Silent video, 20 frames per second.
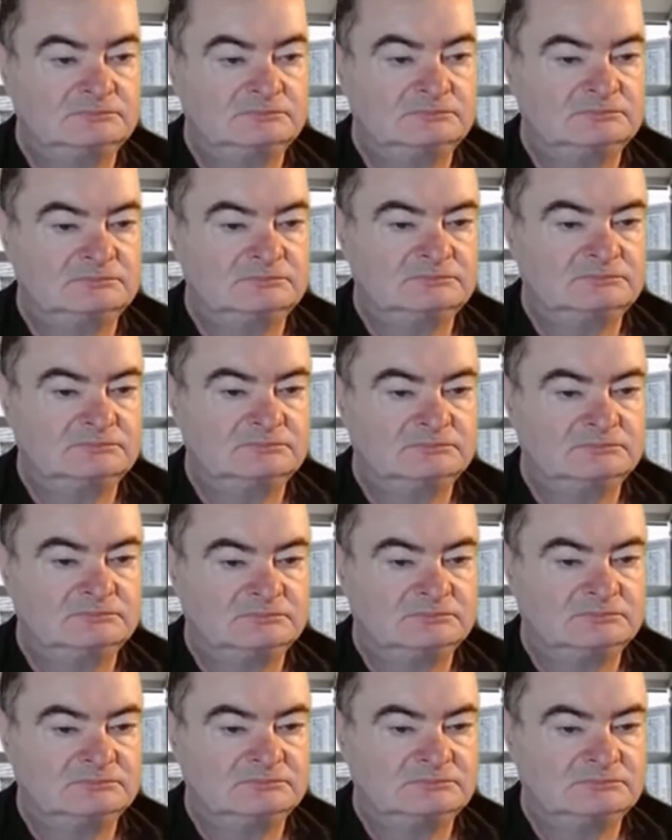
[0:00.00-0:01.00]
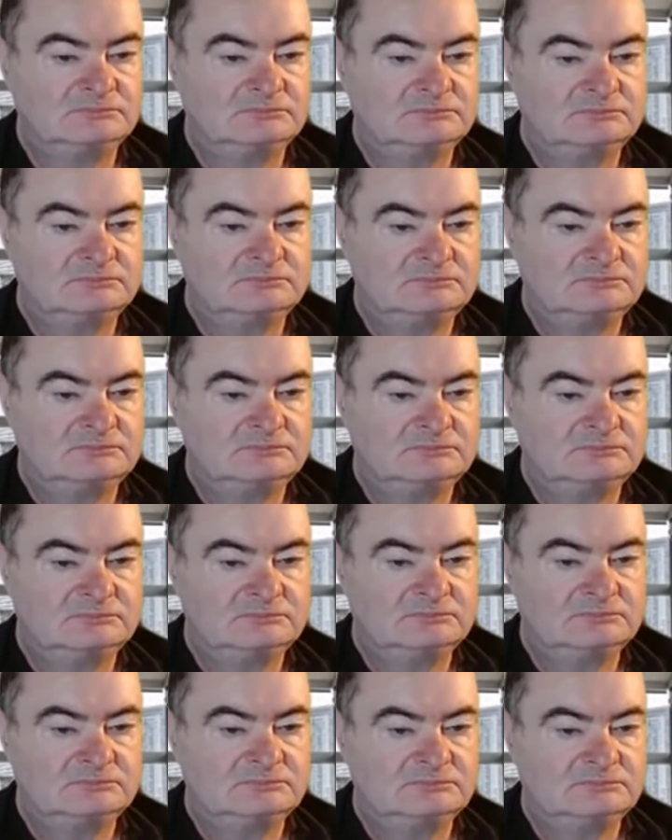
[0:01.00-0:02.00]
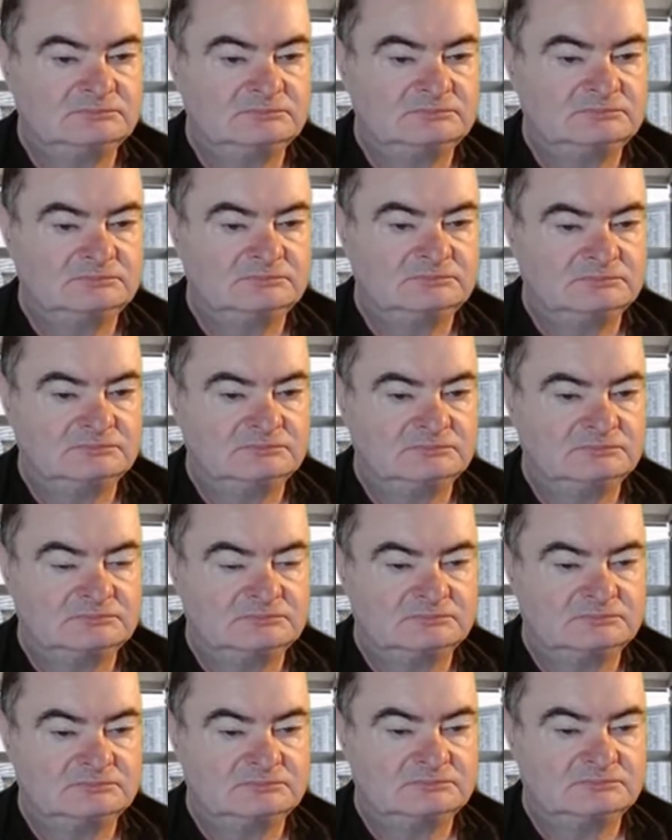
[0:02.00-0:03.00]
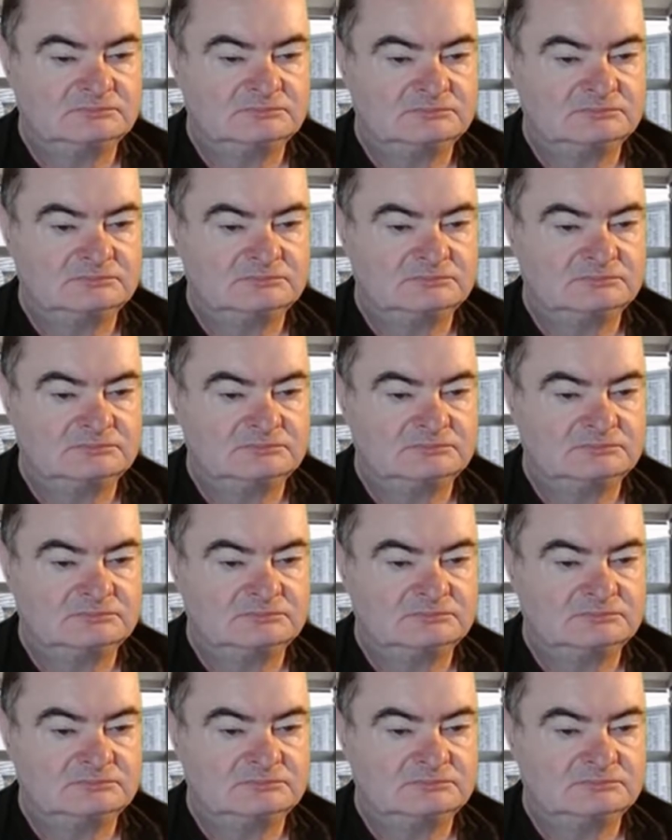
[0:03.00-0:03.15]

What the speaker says: The person shown says nothing.